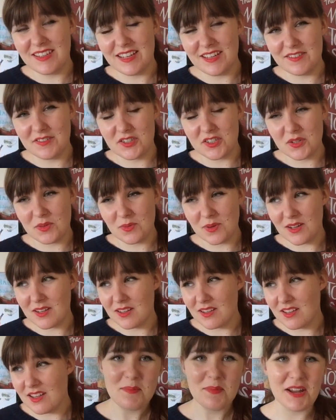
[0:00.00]
if she
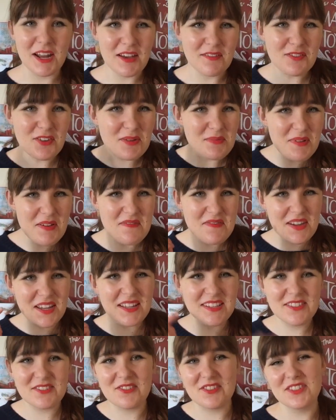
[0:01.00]
will, but I've got my
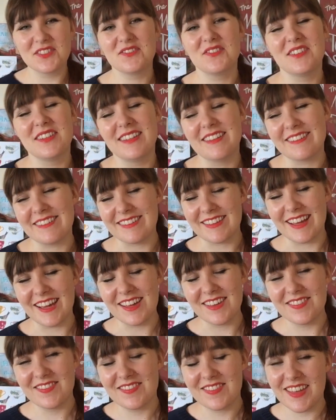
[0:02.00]
fingers crossed for A Little
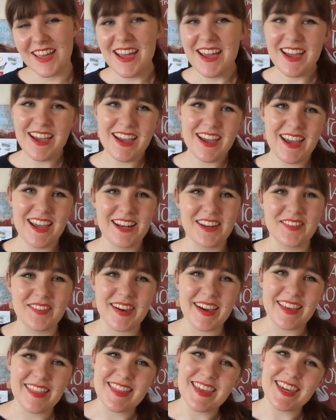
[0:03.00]
Life.
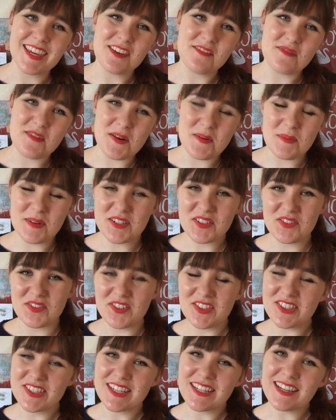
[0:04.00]
Anyway, thank you very much for
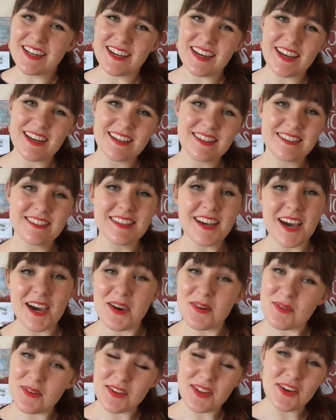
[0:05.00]
watching, and
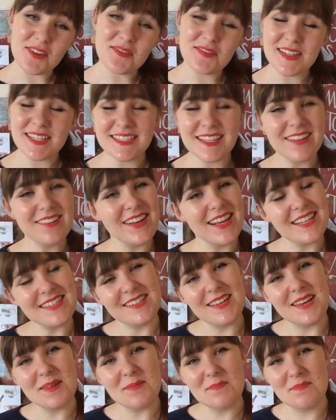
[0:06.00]
I will hopefully see you next
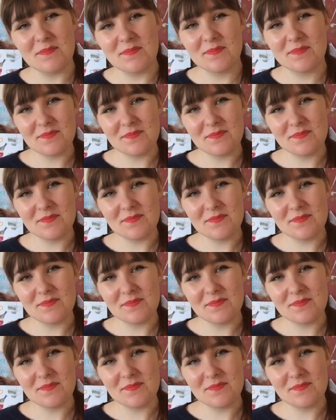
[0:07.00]
time.